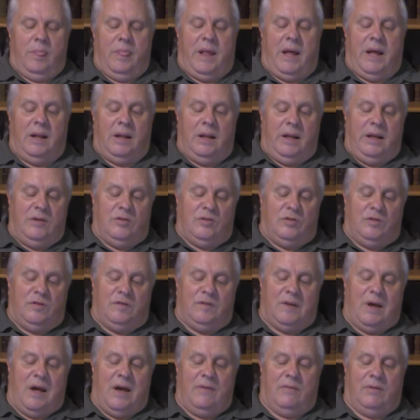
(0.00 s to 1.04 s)
At least
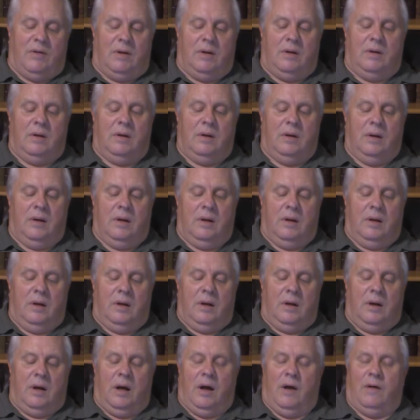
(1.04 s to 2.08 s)
7
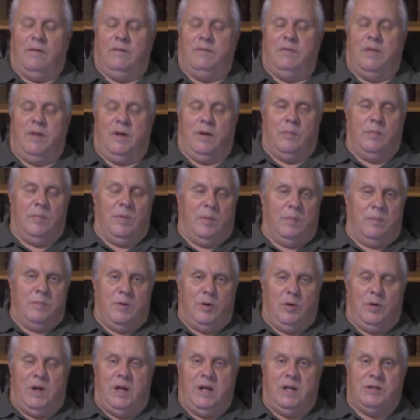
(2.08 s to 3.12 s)
of them, the
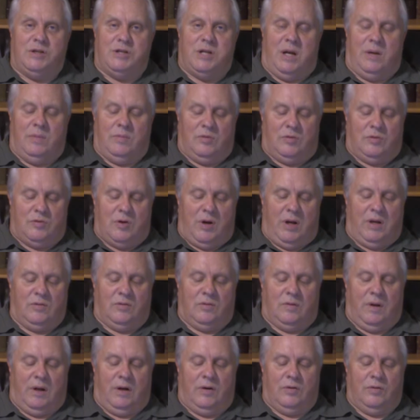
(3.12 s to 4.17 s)
New King James
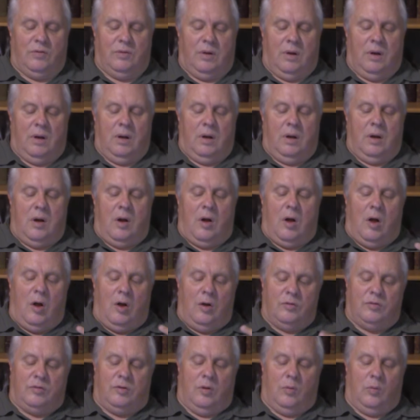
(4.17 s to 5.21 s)
translators,
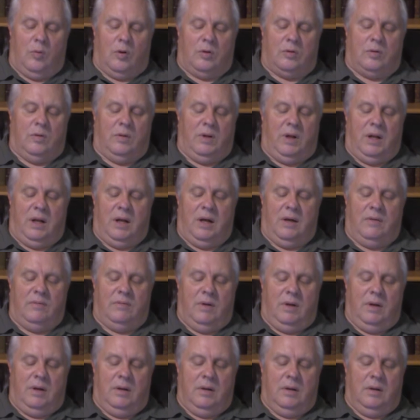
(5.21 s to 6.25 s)
also worked on the
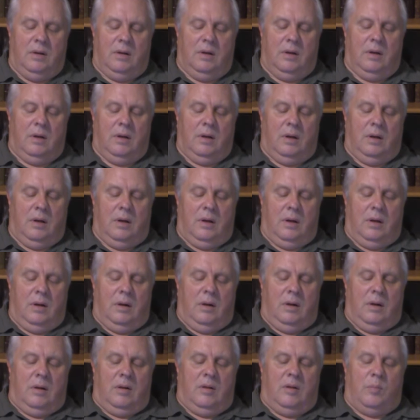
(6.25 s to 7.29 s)
NIV.
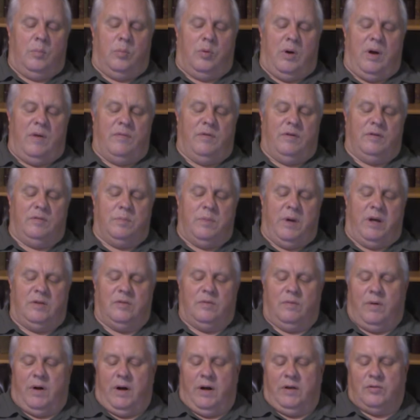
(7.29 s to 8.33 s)
The preface
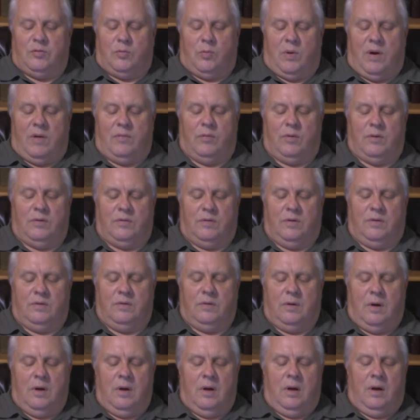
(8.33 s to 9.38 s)
makes various
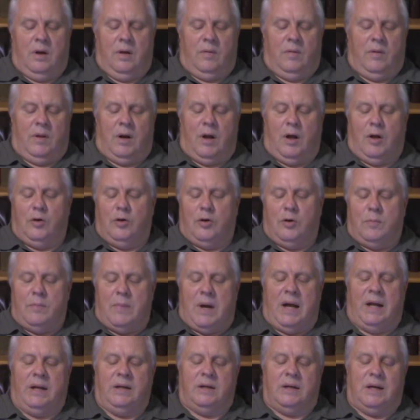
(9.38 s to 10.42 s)
references that
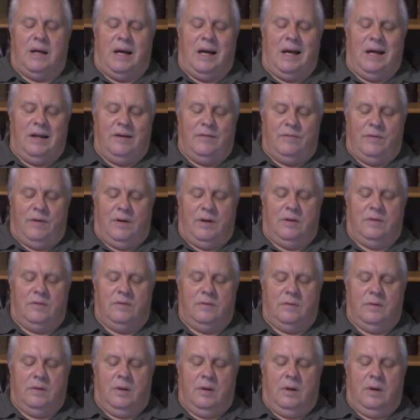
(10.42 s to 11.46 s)
undermine
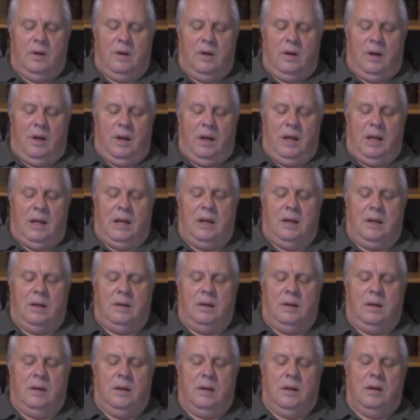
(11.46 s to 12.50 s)
confidence
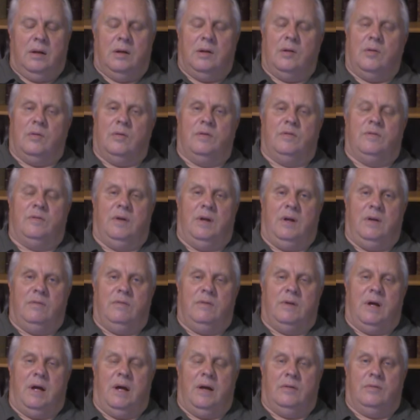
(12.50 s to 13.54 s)
in the
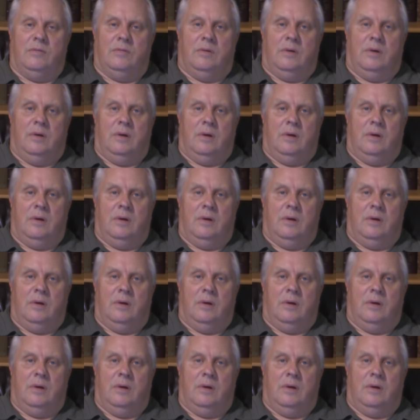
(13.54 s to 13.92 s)
received text.